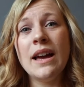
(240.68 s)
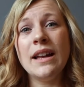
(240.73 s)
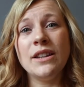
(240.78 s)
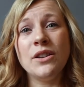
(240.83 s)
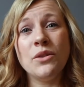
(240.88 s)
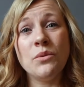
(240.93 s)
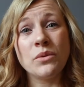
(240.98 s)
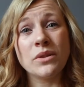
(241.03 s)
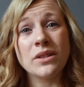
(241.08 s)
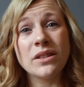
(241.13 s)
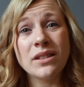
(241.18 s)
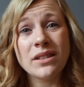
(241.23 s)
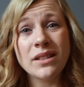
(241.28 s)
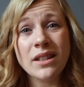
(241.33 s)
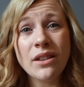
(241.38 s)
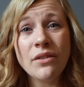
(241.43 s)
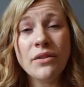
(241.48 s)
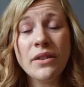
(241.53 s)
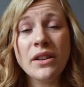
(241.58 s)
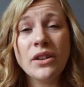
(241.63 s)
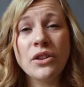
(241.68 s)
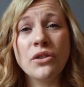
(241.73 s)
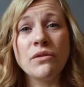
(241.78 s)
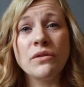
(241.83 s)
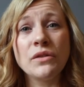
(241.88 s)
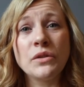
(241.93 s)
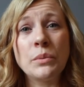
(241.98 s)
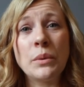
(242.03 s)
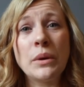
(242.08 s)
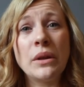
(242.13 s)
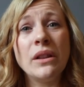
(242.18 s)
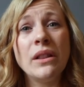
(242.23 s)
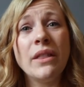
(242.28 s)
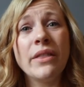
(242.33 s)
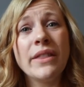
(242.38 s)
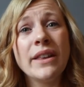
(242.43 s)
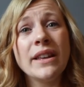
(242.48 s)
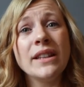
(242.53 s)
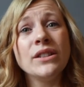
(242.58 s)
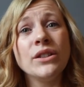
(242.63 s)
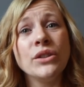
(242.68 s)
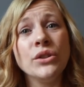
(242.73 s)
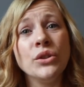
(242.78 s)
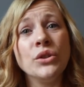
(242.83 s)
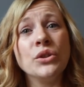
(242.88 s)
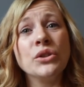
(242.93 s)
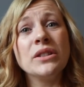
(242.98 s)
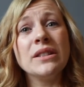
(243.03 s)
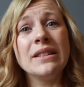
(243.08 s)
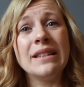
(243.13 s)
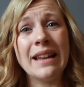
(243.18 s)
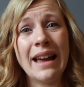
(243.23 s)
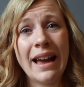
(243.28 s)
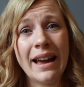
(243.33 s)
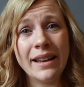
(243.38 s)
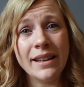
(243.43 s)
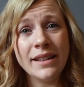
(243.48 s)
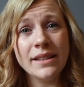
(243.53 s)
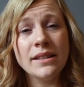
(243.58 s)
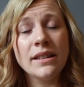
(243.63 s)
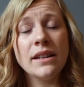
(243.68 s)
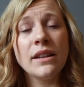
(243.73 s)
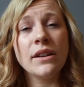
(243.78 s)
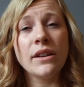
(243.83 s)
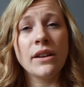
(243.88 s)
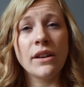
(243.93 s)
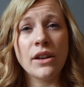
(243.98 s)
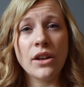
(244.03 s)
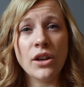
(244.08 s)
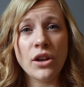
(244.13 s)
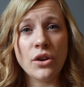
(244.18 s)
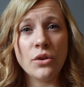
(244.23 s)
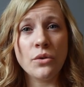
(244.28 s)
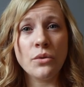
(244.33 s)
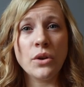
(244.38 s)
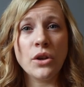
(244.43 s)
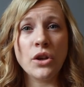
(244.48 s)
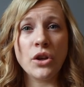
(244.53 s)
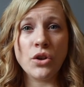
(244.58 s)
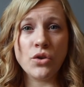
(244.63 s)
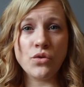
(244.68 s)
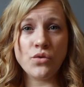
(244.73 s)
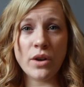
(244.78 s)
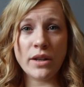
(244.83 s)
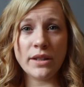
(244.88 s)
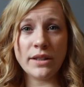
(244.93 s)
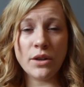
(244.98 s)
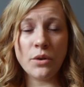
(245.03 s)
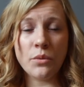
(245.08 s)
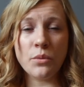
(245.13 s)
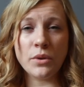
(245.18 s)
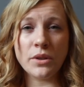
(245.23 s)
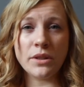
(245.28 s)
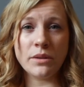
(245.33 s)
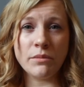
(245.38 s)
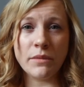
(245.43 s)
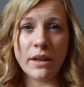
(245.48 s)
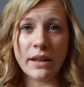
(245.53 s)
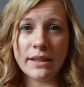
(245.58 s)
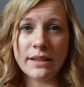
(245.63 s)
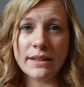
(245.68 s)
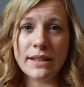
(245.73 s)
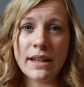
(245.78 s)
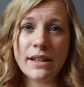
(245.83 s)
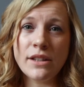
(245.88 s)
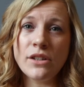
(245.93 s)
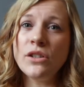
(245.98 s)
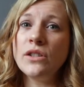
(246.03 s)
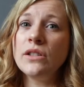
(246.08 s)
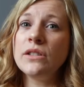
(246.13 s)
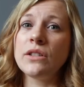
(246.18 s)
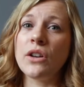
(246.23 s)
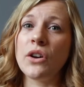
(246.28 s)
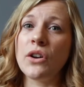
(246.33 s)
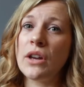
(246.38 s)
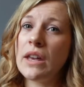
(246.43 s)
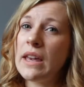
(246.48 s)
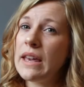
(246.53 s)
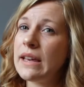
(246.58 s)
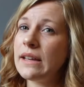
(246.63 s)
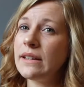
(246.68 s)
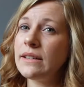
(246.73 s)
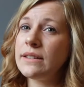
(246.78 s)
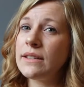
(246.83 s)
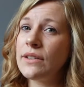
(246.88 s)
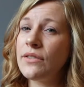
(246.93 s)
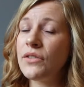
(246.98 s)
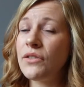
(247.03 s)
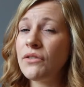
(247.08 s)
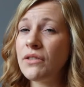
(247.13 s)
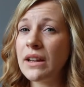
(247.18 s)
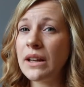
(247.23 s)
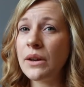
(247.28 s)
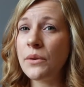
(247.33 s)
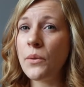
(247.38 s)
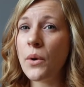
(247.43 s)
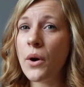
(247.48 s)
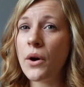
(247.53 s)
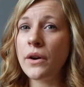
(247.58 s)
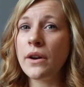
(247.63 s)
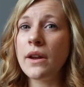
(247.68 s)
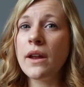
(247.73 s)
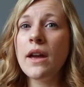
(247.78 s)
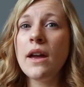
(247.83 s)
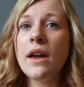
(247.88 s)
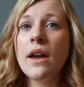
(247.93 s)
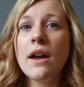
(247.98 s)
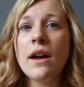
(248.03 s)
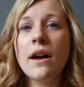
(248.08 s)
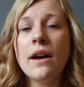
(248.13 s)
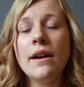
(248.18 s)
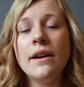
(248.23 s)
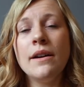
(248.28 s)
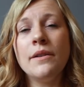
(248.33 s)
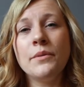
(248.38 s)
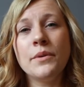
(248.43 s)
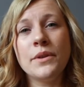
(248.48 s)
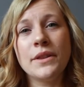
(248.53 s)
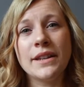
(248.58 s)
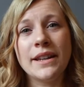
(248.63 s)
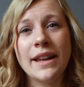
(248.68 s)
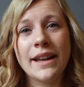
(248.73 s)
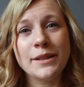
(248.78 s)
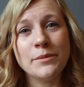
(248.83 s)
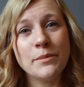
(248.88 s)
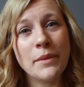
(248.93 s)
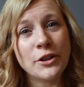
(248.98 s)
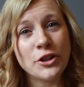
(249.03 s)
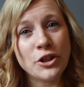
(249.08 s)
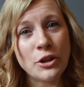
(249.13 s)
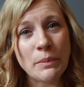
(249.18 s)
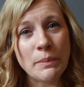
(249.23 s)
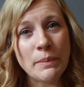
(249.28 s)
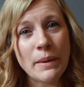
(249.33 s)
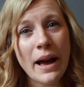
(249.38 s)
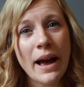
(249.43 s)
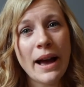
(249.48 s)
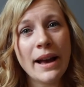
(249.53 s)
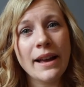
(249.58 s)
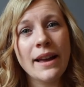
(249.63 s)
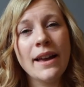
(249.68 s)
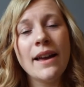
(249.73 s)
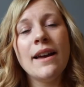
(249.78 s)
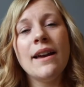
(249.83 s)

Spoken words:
and you want to still feel comfortable, this looks nice and cute. You can dress it up with some nice sandals or heels if you really want, with a nice matching bag,